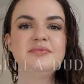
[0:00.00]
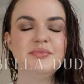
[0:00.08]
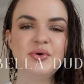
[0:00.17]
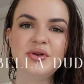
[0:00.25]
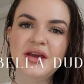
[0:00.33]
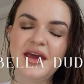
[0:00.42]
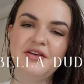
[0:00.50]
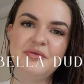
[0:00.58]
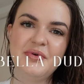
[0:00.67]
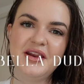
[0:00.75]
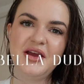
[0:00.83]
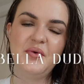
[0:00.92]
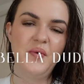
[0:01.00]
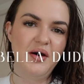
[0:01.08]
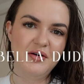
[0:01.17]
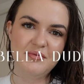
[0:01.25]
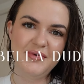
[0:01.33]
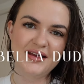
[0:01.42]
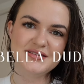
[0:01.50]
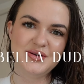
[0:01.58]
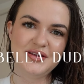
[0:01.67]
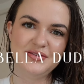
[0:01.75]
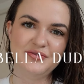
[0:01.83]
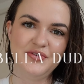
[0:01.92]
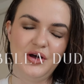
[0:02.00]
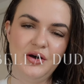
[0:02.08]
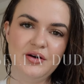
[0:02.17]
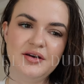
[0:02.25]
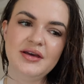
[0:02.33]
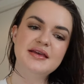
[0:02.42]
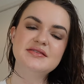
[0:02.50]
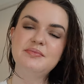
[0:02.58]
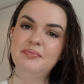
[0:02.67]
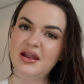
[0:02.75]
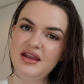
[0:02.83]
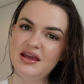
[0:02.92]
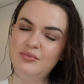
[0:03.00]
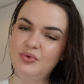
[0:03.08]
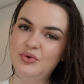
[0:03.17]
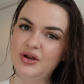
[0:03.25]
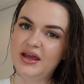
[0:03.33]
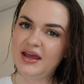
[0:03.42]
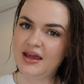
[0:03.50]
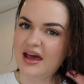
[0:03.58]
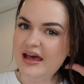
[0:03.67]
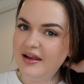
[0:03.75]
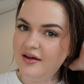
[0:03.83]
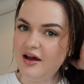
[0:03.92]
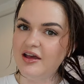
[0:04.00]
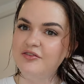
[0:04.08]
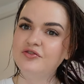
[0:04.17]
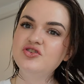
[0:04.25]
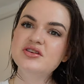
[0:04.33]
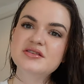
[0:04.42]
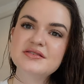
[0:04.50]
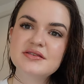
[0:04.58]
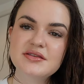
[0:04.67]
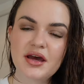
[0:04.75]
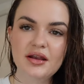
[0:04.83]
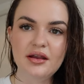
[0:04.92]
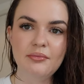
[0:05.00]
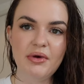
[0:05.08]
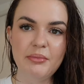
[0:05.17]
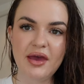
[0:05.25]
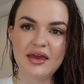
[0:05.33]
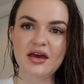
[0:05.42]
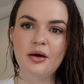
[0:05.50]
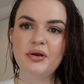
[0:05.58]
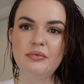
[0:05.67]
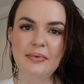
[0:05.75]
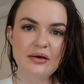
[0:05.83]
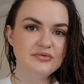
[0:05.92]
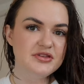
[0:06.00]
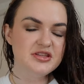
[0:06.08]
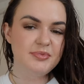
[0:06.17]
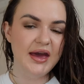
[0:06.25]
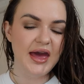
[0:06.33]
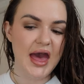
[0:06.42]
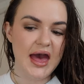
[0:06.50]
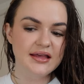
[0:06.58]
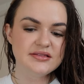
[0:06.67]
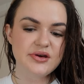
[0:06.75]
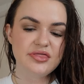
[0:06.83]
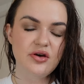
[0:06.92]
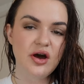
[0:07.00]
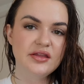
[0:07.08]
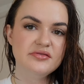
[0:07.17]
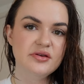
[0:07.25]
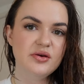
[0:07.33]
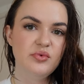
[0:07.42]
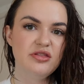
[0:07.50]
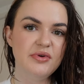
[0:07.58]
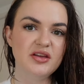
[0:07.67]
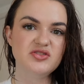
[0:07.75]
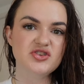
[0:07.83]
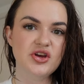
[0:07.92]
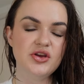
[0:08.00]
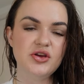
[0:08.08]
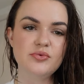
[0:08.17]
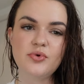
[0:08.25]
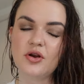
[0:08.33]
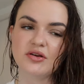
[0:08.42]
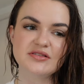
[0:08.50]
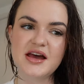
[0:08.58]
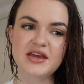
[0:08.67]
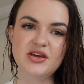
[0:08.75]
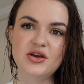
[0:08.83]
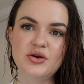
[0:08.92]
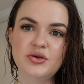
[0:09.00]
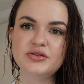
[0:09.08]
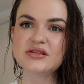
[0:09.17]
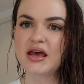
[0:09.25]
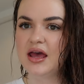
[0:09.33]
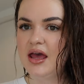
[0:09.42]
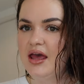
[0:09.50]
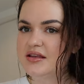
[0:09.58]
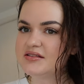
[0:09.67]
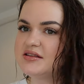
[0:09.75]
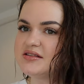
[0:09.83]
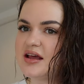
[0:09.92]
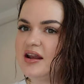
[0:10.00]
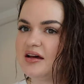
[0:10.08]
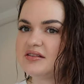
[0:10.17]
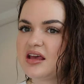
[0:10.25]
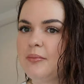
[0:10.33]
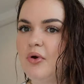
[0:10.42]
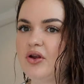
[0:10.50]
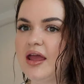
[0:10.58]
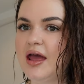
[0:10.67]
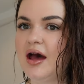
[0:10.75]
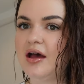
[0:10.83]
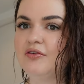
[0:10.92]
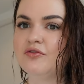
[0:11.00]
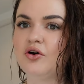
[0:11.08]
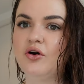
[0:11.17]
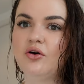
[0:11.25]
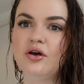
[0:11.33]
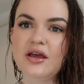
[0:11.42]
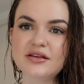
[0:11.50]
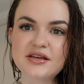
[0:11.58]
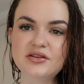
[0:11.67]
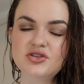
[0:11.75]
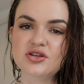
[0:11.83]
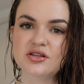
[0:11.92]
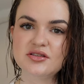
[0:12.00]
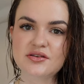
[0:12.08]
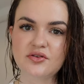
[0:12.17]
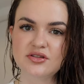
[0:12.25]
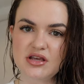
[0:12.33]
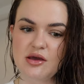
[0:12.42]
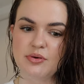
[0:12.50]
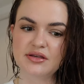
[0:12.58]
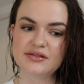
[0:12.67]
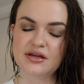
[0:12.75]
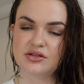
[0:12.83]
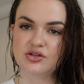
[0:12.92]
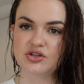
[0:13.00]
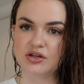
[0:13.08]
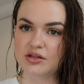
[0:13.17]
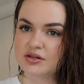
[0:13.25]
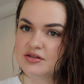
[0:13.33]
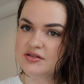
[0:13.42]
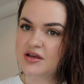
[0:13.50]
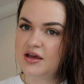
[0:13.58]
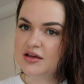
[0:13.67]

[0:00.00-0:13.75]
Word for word: Good morning everybody, welcome back to another vlog. It's Monday morning and I've just done my makeup and I'm about to do my hair so I thought I'd do it with me and show you the products that I use. Since I last came on here I've got extensions, I've got tape extensions.